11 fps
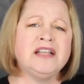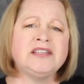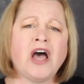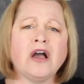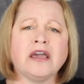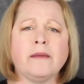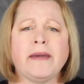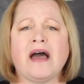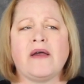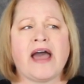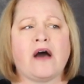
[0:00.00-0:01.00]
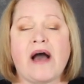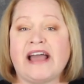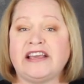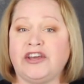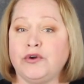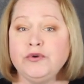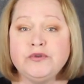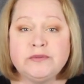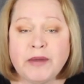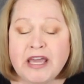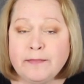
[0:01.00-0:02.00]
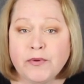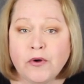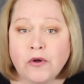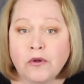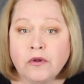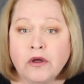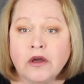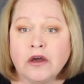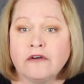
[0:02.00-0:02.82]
and talking about how I use people